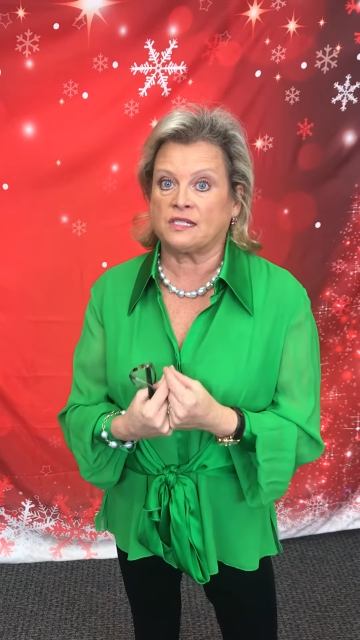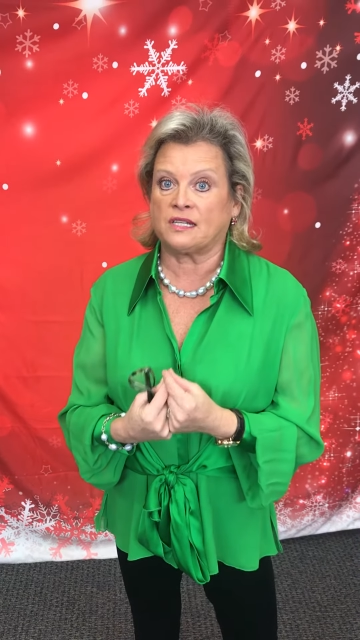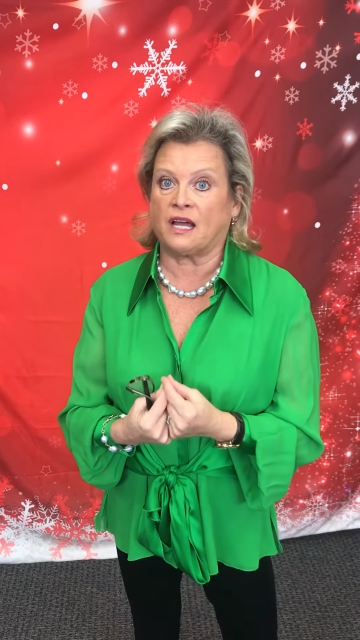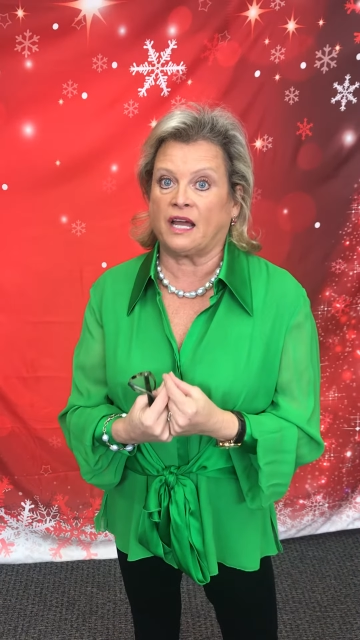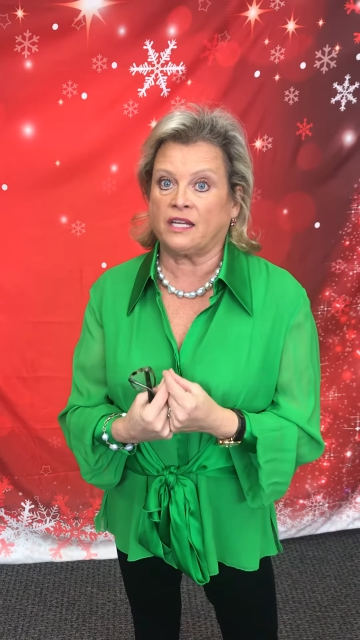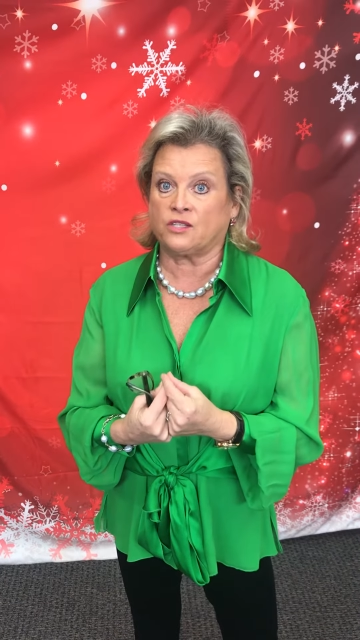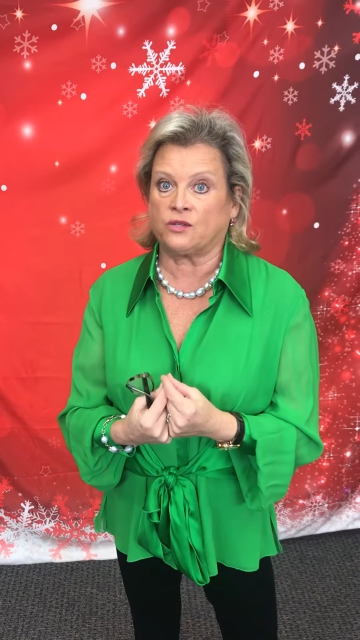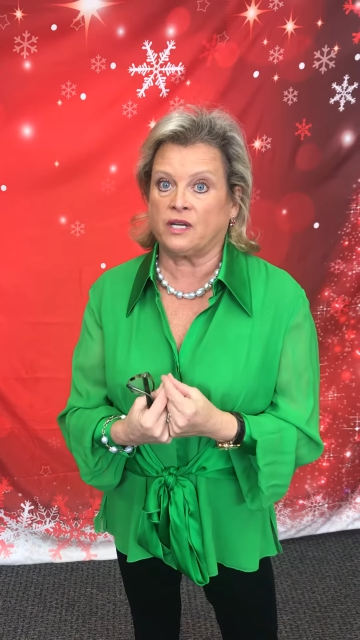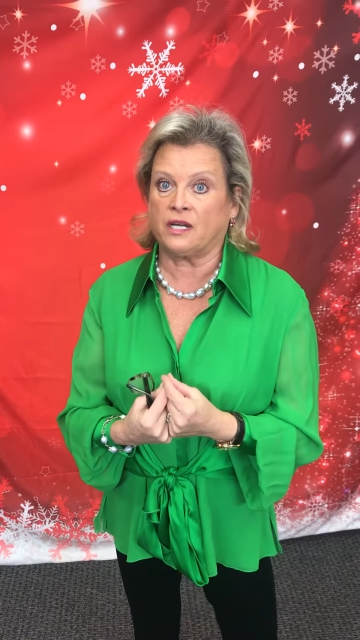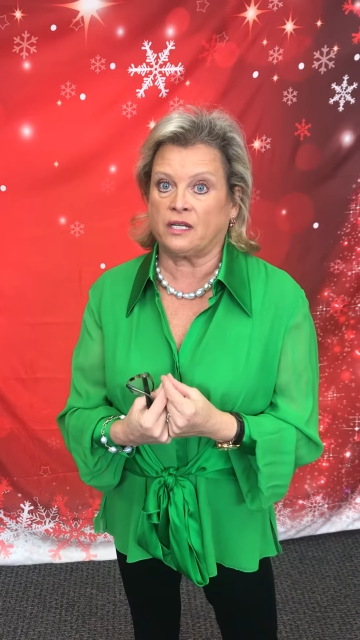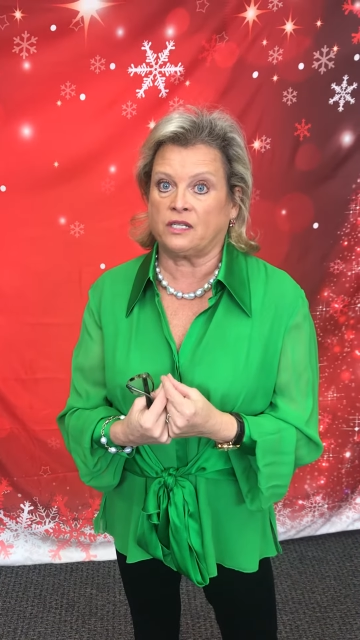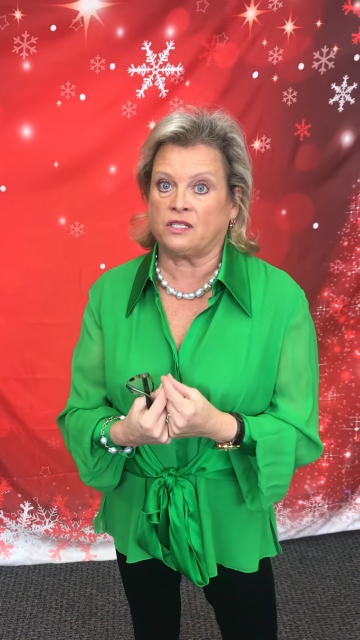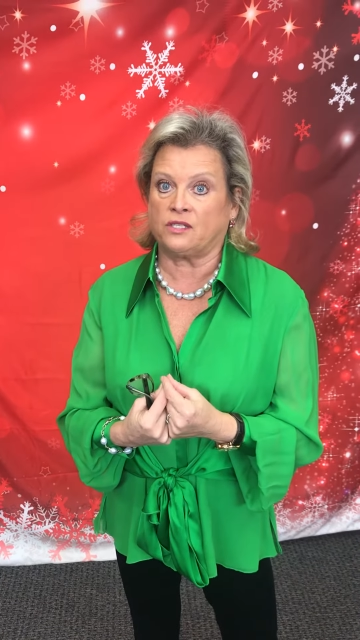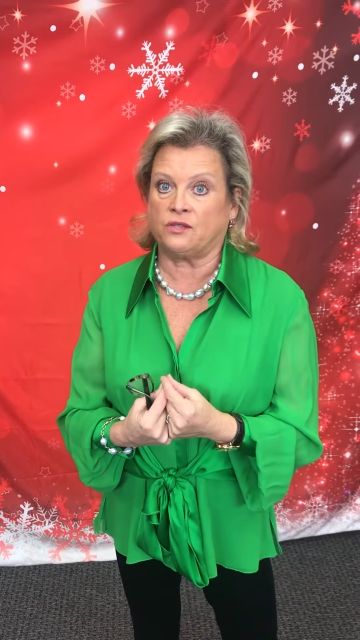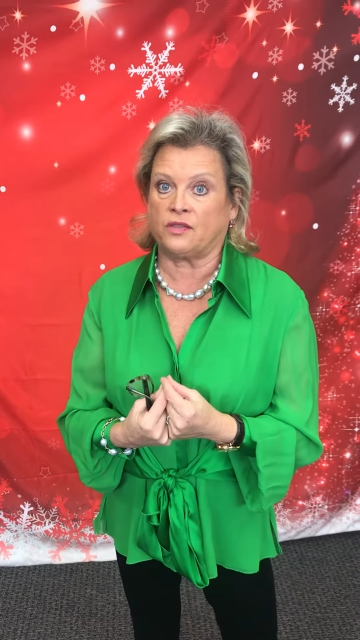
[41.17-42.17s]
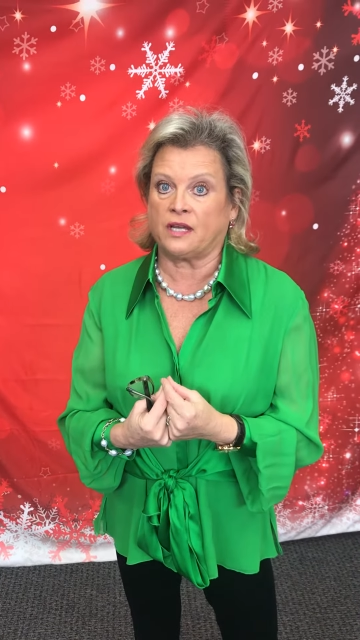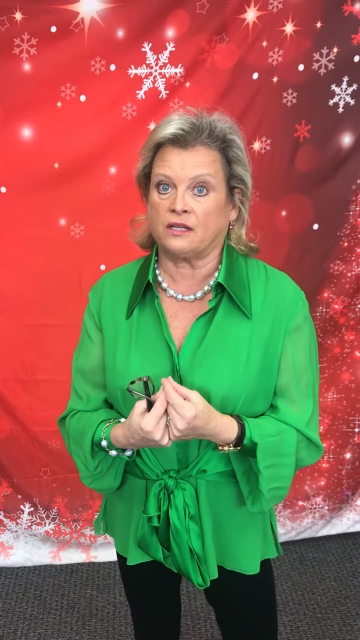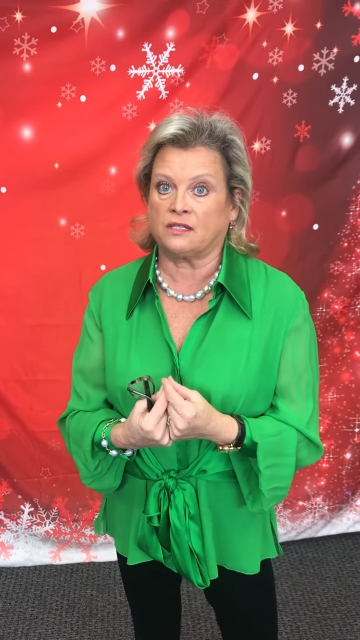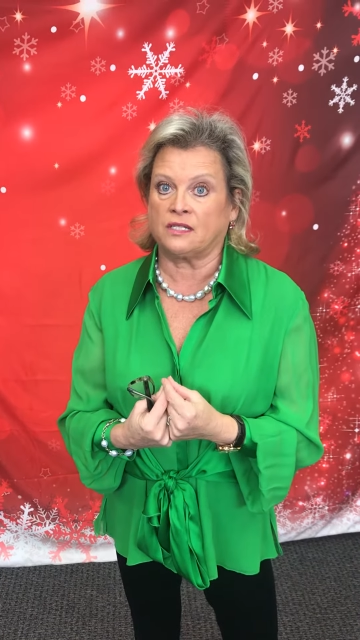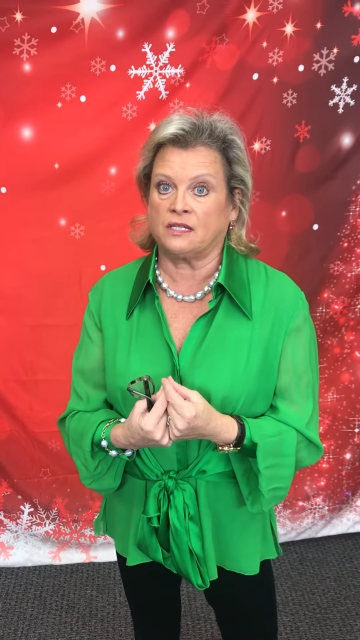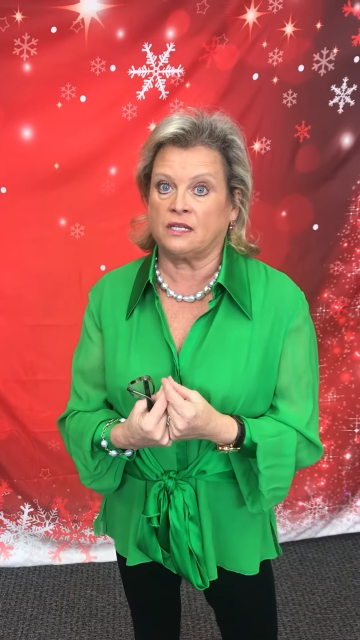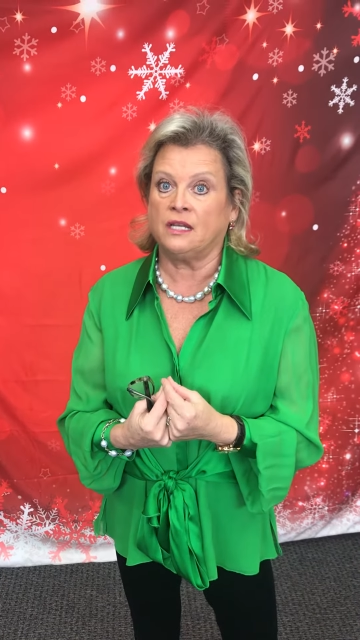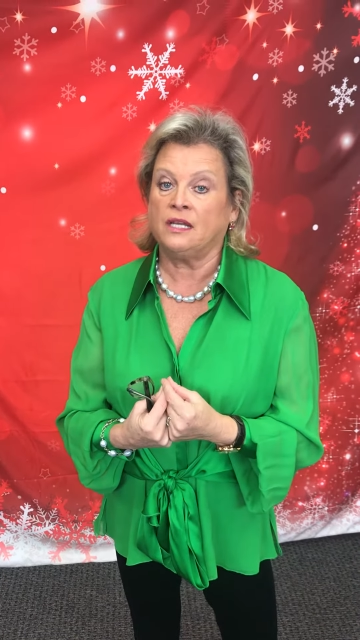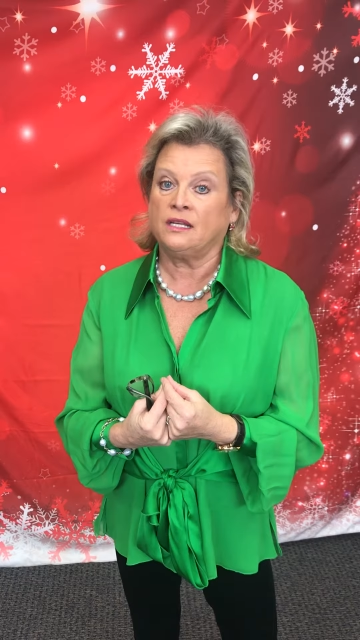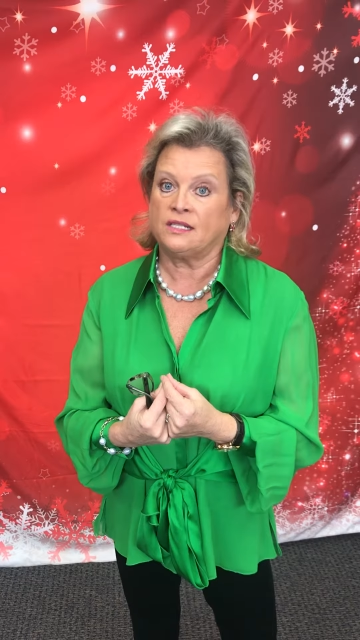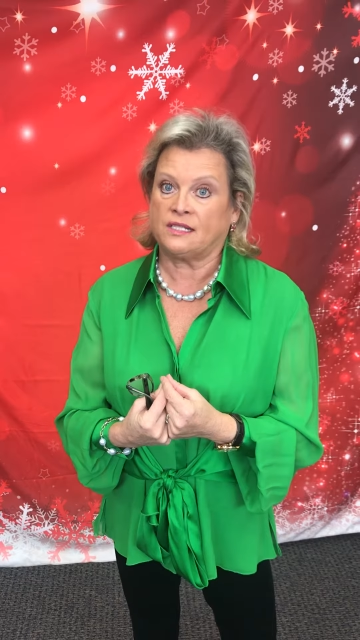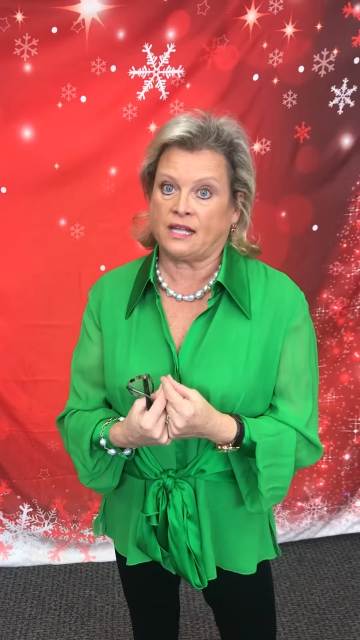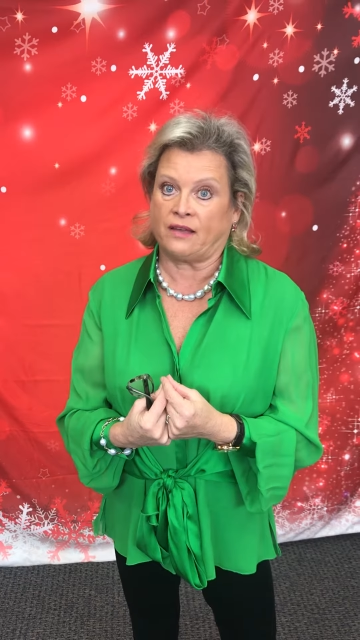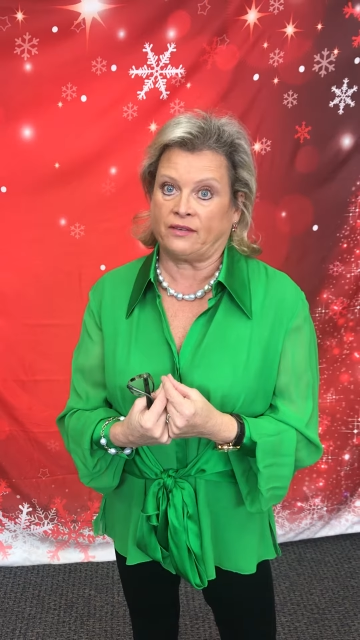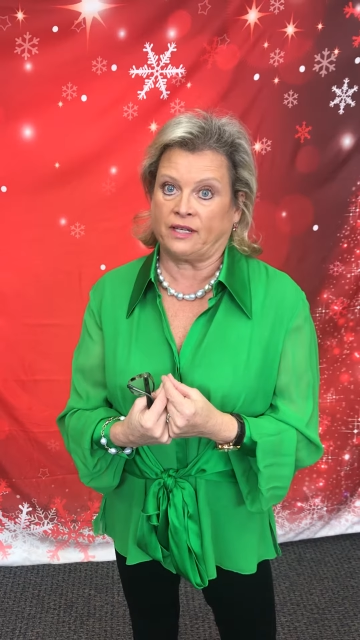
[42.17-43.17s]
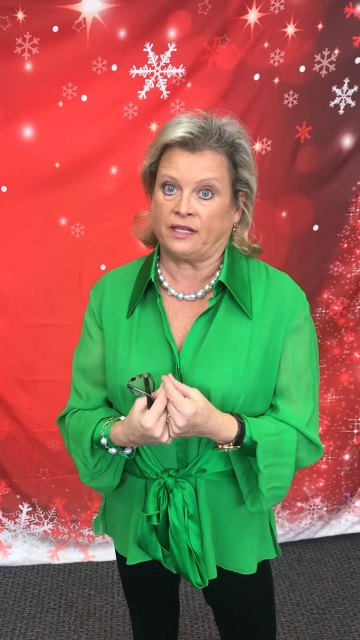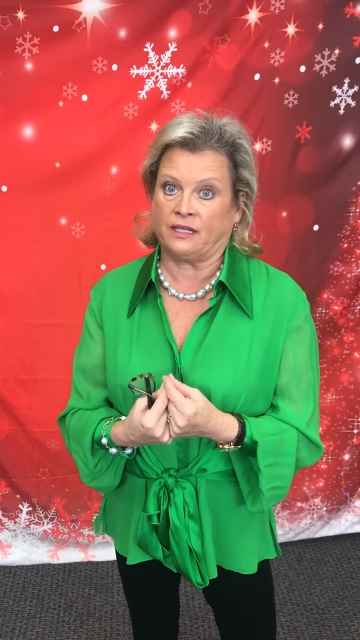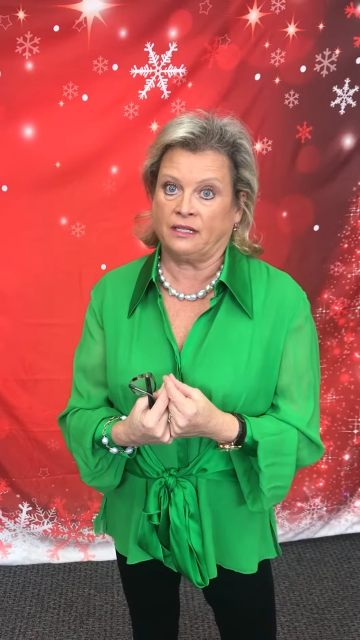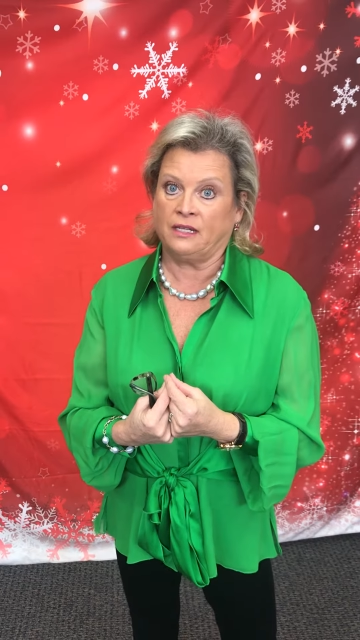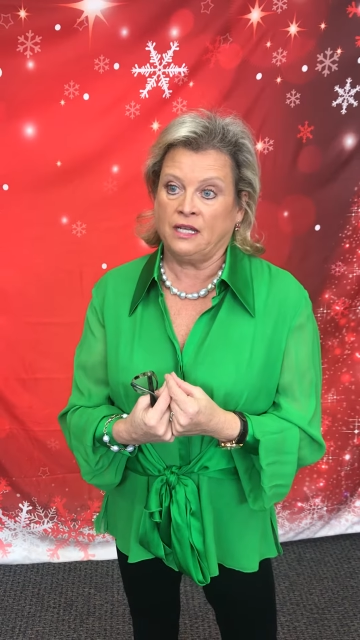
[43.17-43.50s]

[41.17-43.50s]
I joined in 2007.